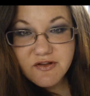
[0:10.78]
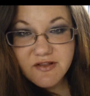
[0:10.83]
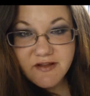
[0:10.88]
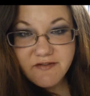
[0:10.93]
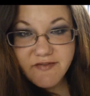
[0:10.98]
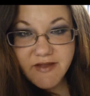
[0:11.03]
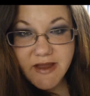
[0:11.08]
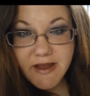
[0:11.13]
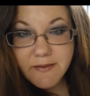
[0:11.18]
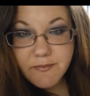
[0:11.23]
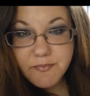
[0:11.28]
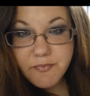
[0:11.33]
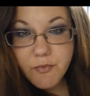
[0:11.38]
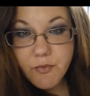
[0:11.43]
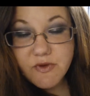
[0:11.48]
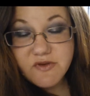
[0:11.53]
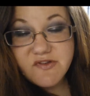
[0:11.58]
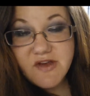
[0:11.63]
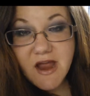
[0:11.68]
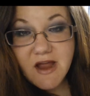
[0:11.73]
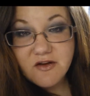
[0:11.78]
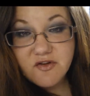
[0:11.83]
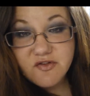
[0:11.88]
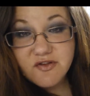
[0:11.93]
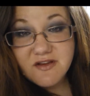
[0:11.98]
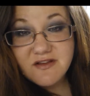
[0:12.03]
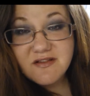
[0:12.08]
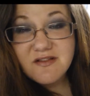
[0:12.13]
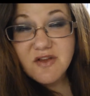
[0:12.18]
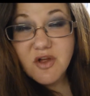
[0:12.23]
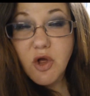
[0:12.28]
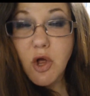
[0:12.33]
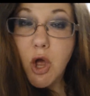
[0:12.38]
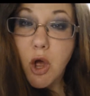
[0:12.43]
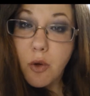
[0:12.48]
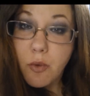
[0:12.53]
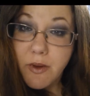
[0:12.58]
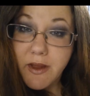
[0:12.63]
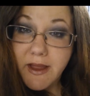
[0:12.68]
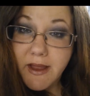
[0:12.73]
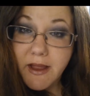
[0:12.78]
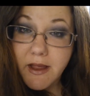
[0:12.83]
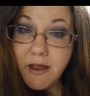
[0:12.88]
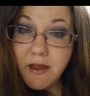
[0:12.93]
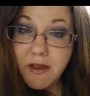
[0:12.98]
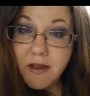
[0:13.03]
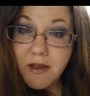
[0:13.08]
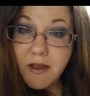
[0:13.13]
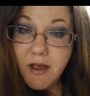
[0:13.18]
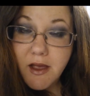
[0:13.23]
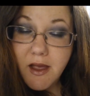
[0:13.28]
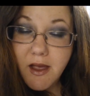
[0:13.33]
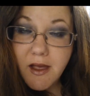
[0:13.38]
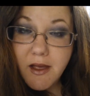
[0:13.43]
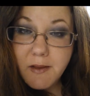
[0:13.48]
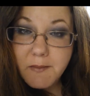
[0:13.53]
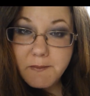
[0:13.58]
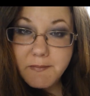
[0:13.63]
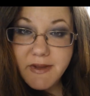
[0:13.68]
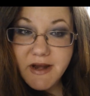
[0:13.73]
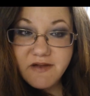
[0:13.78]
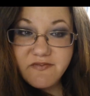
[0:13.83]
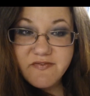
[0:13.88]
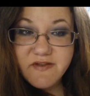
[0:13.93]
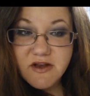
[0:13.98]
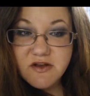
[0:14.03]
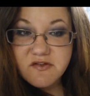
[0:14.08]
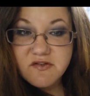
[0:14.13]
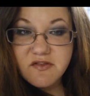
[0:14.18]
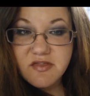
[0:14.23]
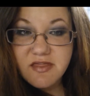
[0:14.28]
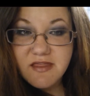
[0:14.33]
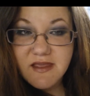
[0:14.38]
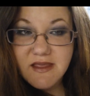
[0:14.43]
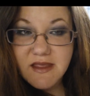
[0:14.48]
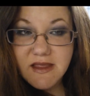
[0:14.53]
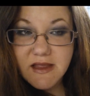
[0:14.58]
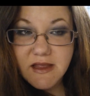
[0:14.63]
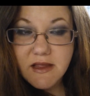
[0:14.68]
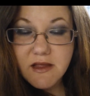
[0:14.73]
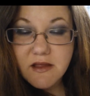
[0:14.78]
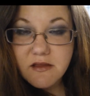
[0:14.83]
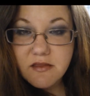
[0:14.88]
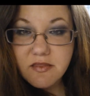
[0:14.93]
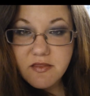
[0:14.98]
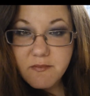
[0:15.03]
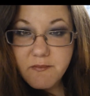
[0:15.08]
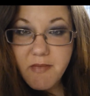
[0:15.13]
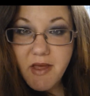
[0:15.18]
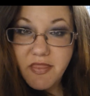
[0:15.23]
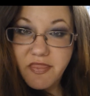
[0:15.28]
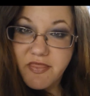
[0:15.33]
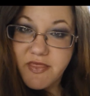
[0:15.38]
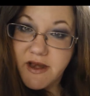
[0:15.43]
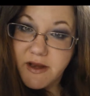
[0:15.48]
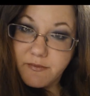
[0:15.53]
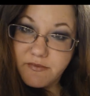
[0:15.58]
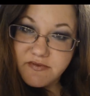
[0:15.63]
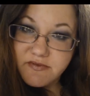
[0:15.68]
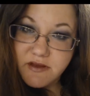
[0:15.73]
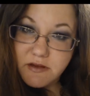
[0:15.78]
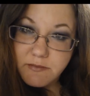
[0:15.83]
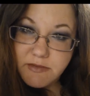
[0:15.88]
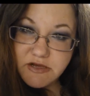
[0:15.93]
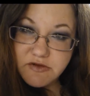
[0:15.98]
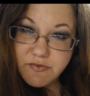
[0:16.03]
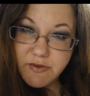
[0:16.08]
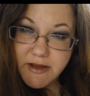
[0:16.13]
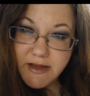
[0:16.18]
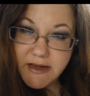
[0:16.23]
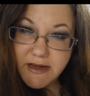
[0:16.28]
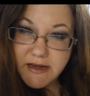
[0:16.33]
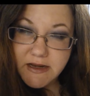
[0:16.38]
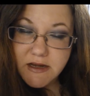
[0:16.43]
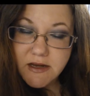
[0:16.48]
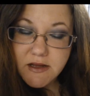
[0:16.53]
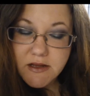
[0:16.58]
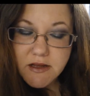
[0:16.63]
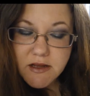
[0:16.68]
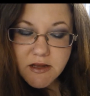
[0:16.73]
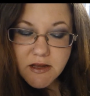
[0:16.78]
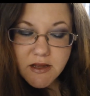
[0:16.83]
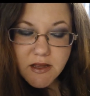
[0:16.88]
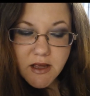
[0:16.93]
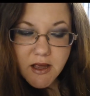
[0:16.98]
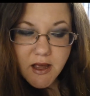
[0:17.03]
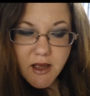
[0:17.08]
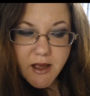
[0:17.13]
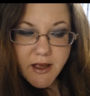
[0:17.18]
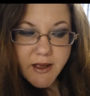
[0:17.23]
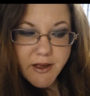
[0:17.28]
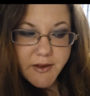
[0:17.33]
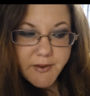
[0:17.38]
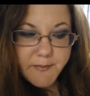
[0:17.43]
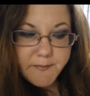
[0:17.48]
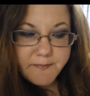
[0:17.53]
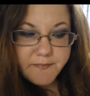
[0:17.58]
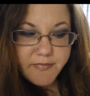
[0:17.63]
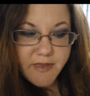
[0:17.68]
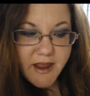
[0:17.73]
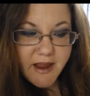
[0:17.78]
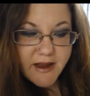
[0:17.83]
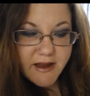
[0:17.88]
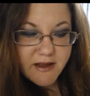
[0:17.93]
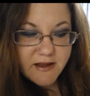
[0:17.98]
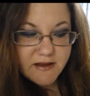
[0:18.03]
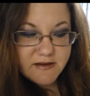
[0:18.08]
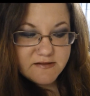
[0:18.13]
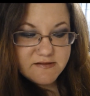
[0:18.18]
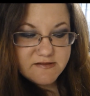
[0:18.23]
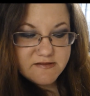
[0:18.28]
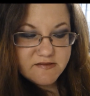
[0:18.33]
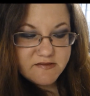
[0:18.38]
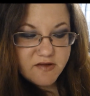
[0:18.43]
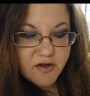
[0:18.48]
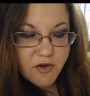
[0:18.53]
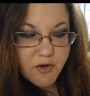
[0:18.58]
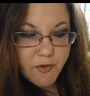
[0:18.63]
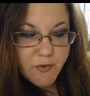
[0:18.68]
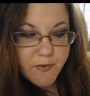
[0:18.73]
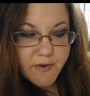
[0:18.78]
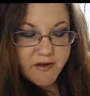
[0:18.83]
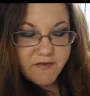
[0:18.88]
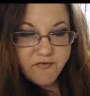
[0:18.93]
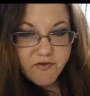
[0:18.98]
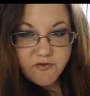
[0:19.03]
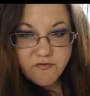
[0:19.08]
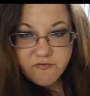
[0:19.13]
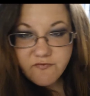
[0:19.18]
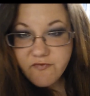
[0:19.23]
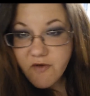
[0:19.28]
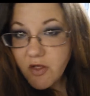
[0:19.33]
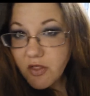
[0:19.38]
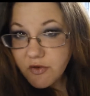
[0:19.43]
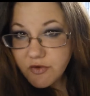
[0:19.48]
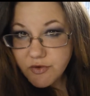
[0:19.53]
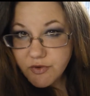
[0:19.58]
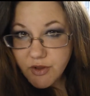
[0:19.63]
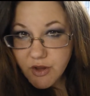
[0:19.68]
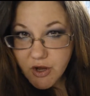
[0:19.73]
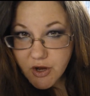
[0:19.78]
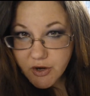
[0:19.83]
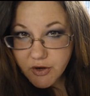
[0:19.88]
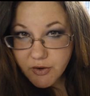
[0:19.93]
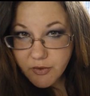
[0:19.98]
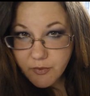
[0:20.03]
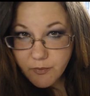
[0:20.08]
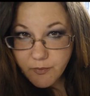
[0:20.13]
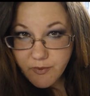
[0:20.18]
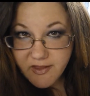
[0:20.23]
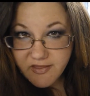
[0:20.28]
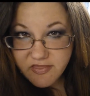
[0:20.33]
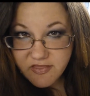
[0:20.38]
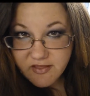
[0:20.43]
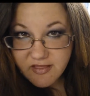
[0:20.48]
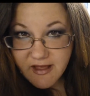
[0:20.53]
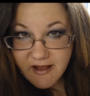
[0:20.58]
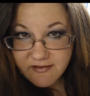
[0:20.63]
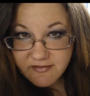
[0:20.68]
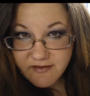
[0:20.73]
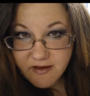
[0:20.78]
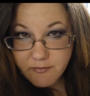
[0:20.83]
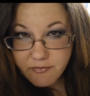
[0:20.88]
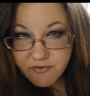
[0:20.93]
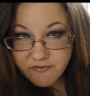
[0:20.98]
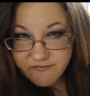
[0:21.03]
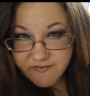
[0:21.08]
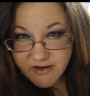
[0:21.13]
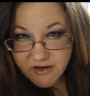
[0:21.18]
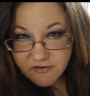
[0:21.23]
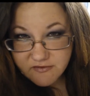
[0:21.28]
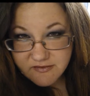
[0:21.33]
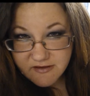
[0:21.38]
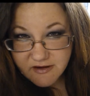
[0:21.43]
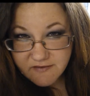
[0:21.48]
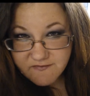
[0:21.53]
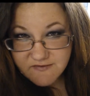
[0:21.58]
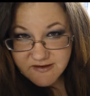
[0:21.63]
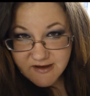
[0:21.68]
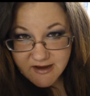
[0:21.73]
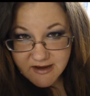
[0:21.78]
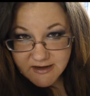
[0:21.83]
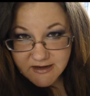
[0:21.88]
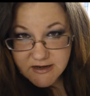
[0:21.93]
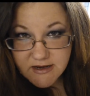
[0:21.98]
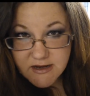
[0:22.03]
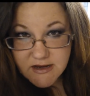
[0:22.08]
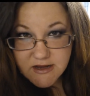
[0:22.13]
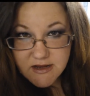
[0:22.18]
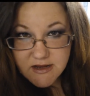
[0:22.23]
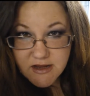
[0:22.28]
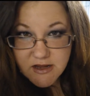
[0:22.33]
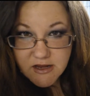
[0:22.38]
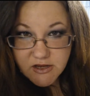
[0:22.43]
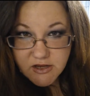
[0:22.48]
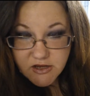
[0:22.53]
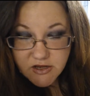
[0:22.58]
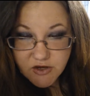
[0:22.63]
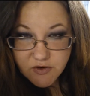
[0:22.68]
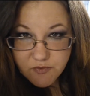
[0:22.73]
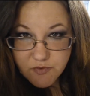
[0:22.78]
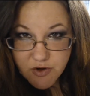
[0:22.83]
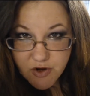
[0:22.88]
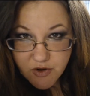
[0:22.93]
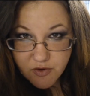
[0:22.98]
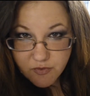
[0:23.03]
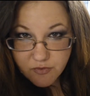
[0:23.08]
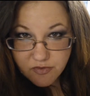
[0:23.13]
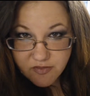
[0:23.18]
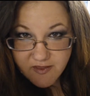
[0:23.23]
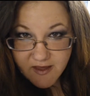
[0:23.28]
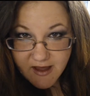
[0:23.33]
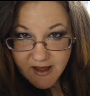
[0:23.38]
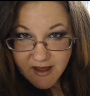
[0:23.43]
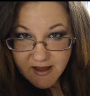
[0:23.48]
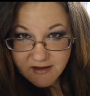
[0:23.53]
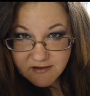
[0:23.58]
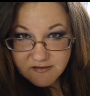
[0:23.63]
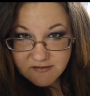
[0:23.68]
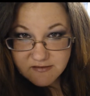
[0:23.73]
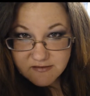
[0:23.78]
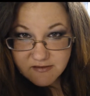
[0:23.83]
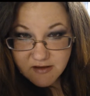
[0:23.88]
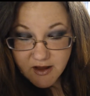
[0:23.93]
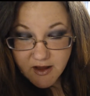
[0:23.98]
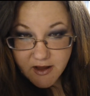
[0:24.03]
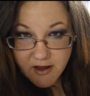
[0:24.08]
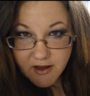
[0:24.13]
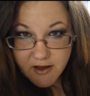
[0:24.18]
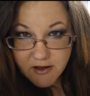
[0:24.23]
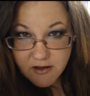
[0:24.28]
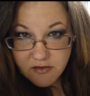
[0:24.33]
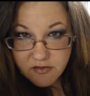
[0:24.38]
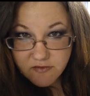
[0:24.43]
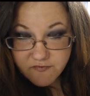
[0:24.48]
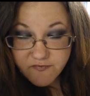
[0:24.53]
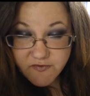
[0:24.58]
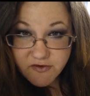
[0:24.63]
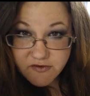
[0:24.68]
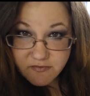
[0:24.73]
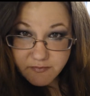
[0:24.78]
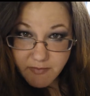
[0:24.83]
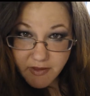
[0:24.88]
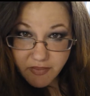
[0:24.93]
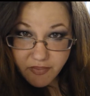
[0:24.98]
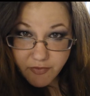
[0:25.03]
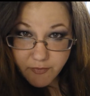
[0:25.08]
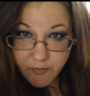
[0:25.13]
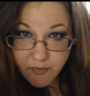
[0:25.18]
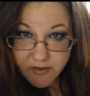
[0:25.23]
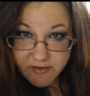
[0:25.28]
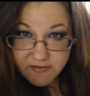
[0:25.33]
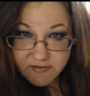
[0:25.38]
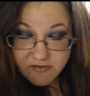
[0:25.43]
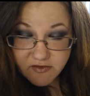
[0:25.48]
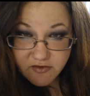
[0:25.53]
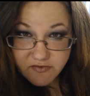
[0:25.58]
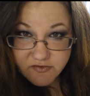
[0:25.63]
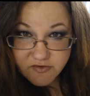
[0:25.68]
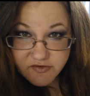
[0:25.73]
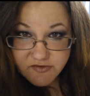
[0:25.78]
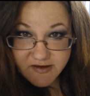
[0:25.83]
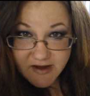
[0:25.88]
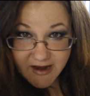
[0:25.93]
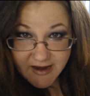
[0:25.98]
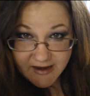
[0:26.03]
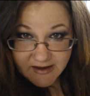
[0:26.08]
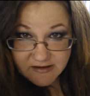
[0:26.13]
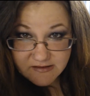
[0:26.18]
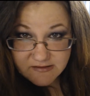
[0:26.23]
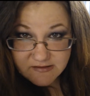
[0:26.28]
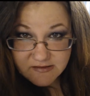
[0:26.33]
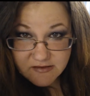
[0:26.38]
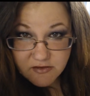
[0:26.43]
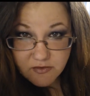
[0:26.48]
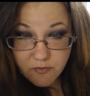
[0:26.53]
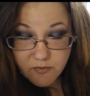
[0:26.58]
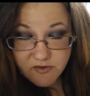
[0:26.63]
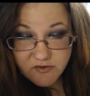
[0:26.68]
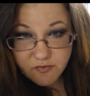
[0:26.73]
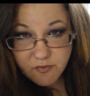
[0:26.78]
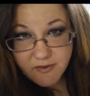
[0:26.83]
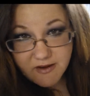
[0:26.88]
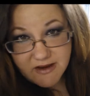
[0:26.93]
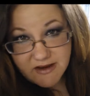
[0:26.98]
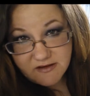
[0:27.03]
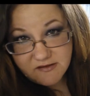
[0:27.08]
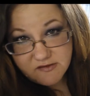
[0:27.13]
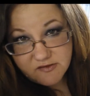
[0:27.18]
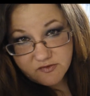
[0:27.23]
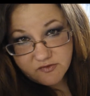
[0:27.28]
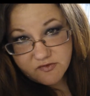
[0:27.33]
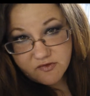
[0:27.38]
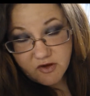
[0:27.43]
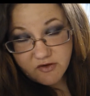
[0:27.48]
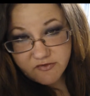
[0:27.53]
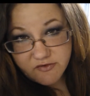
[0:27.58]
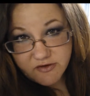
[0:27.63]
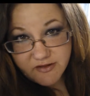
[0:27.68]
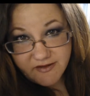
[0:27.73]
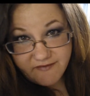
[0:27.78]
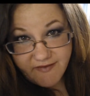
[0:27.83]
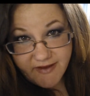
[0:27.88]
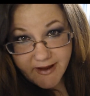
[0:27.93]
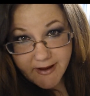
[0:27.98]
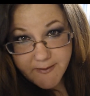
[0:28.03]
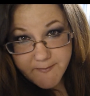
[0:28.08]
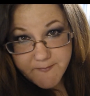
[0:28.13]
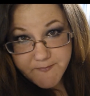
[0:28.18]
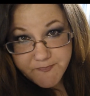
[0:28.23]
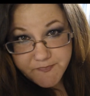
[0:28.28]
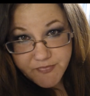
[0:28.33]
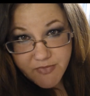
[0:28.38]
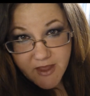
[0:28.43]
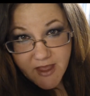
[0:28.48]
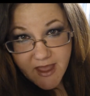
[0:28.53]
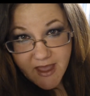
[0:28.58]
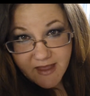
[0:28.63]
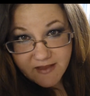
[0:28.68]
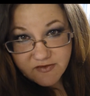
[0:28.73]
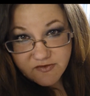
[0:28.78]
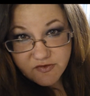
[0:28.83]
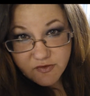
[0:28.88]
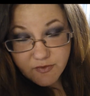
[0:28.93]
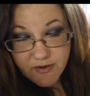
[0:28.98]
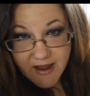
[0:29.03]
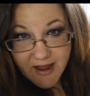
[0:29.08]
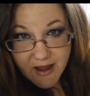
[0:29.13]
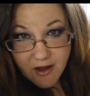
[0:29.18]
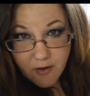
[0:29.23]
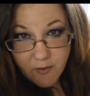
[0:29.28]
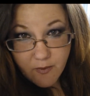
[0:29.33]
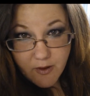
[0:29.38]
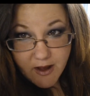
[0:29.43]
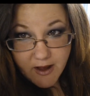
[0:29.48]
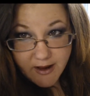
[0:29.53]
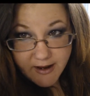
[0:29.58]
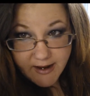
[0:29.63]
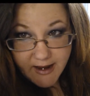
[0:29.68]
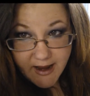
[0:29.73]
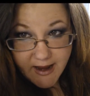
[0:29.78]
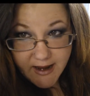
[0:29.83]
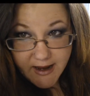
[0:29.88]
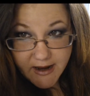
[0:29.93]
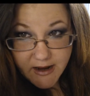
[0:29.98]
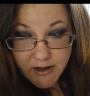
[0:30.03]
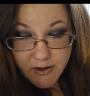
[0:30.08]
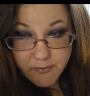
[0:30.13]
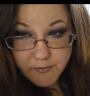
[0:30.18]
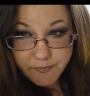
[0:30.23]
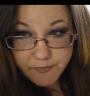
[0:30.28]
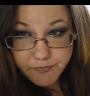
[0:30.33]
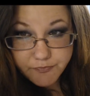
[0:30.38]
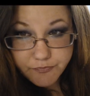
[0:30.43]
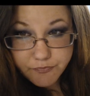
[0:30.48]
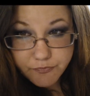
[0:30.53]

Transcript: living, which actually is still going, but I finished the month that I was going to be doing it in. And so if you've followed along with the last couple of videos that I've done, you know that the first month was saucer diet, which went into saucer living. And so now I am